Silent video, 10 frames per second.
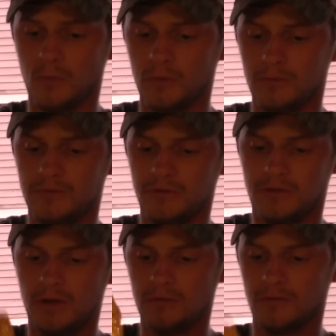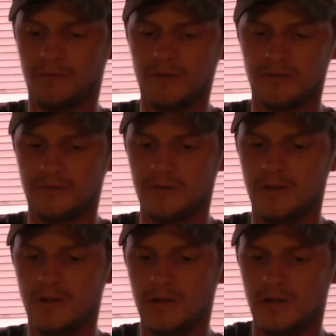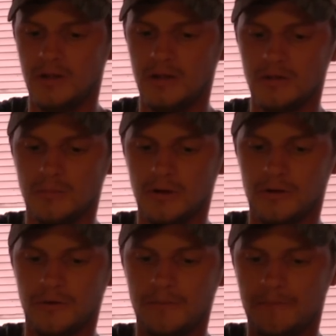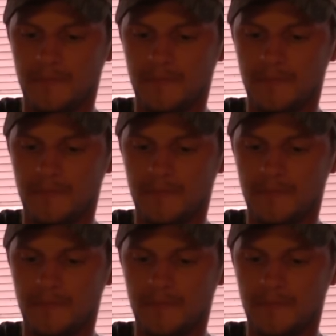oil. Just coat the fish in the butter.